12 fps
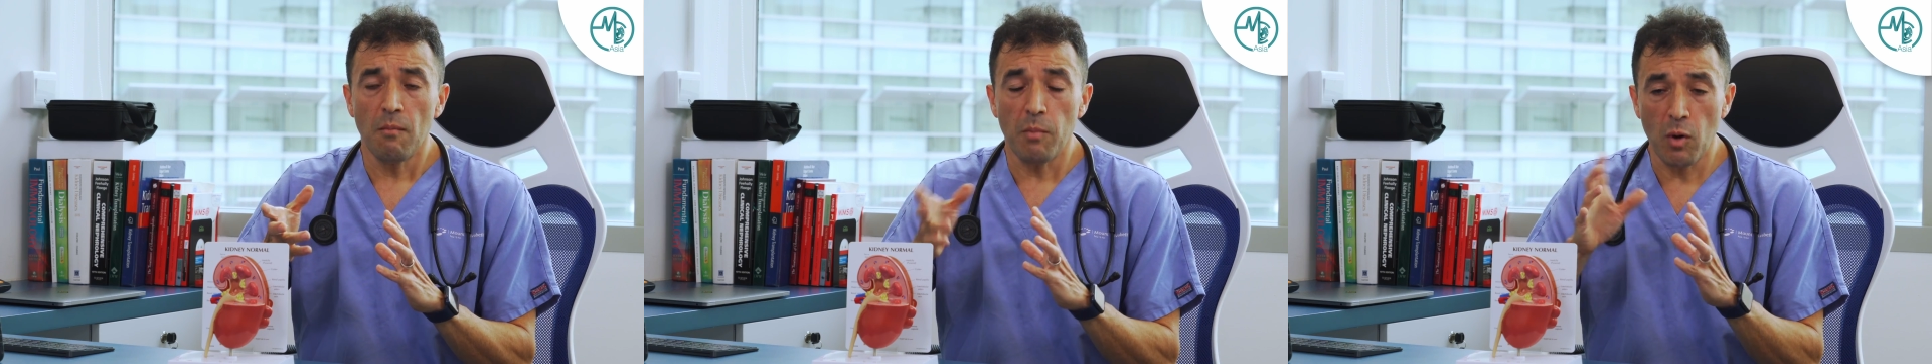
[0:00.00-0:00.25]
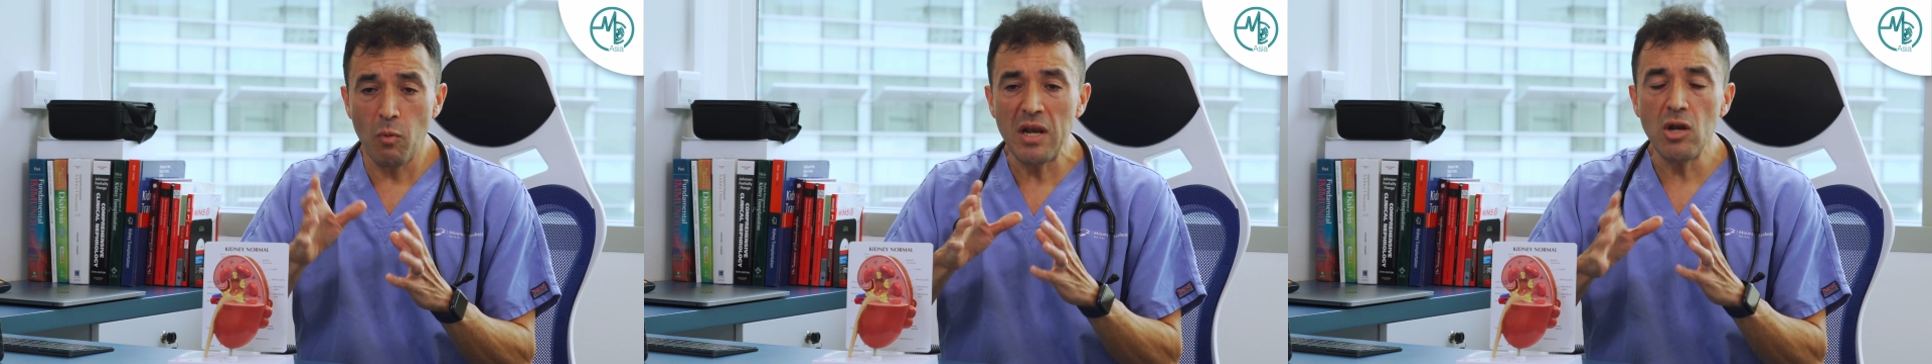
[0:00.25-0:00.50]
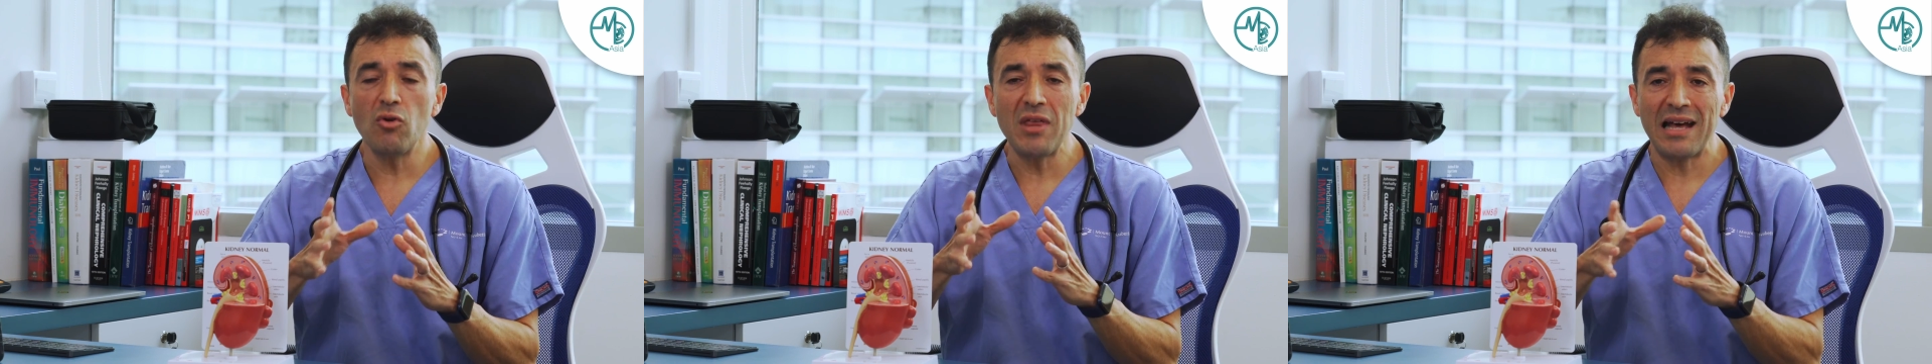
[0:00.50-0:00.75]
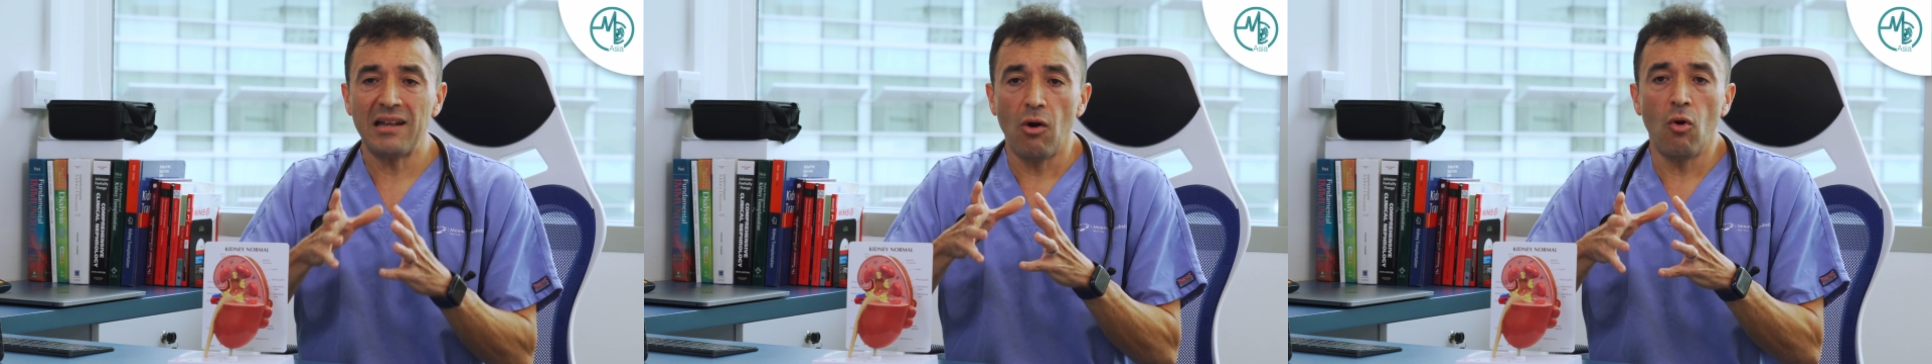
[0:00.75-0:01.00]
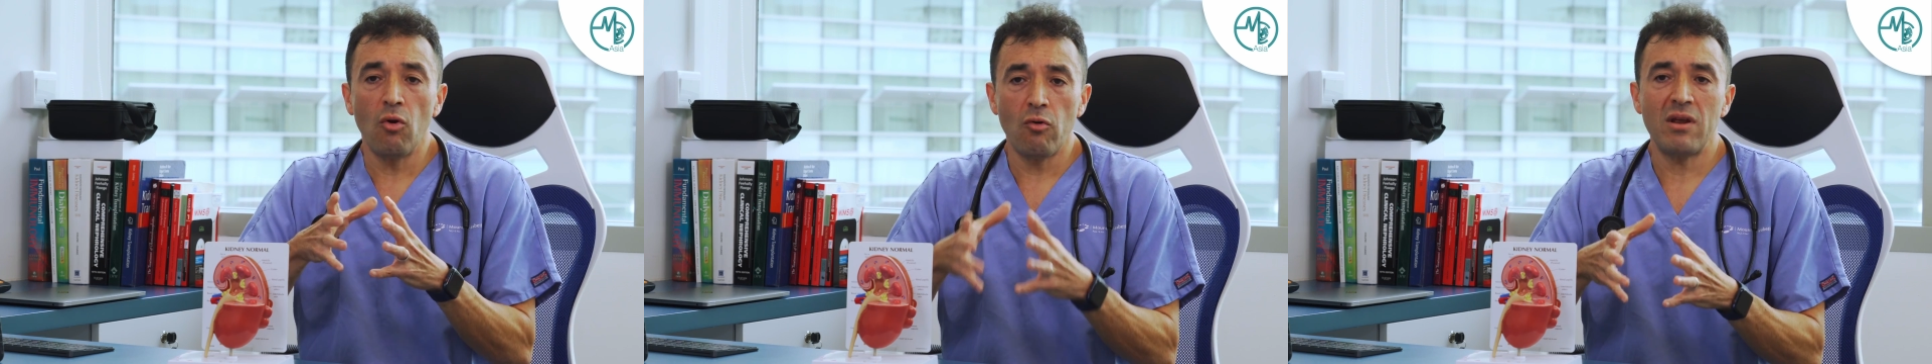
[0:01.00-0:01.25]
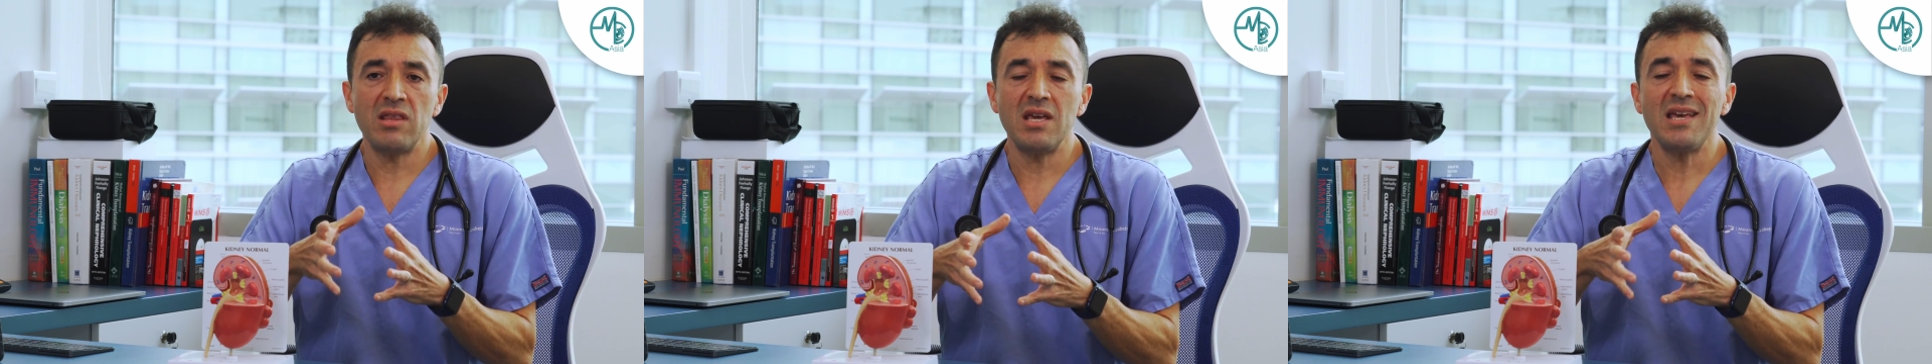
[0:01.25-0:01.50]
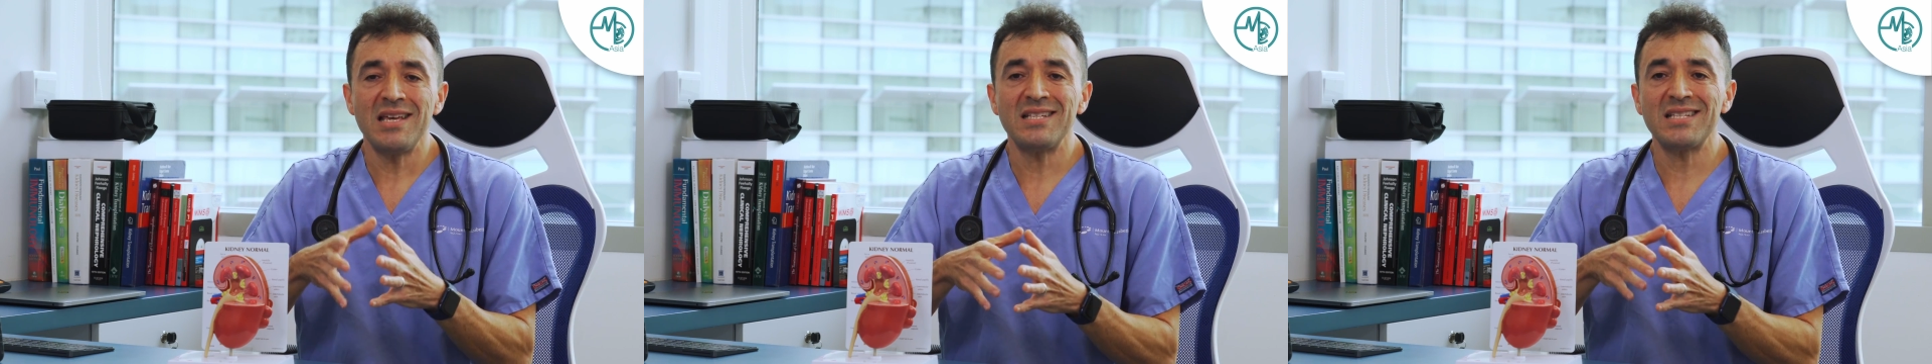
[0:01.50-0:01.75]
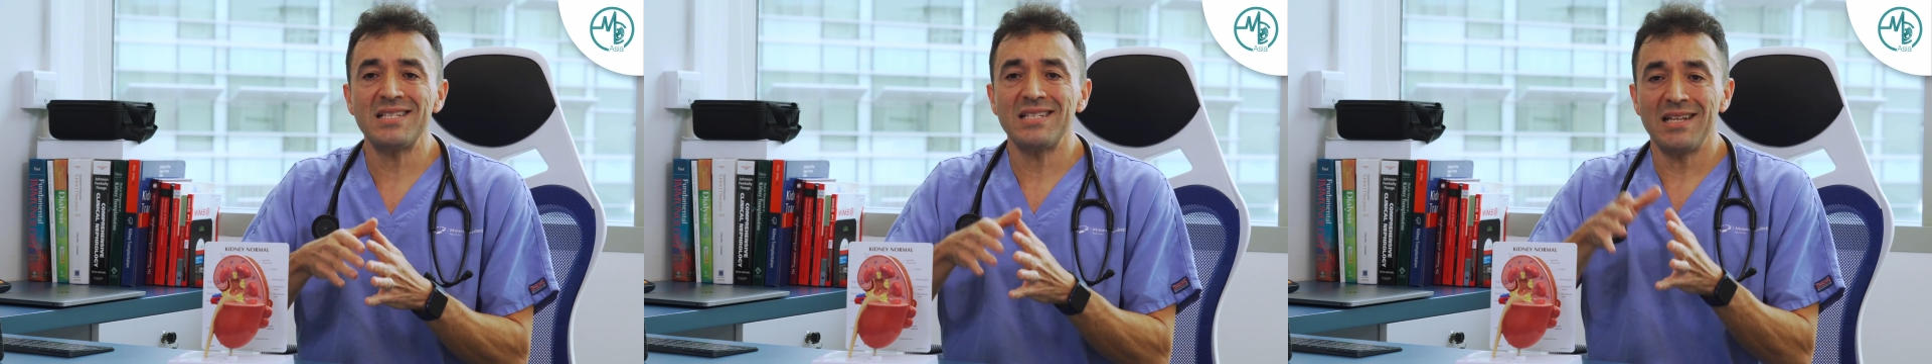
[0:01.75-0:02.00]
But we know that already
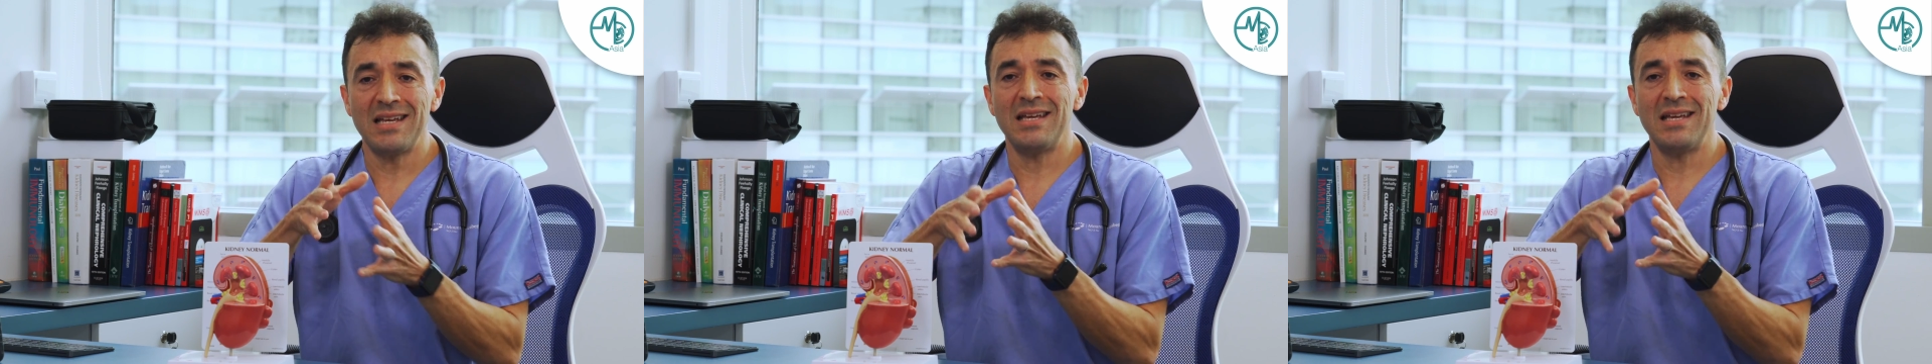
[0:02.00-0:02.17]
is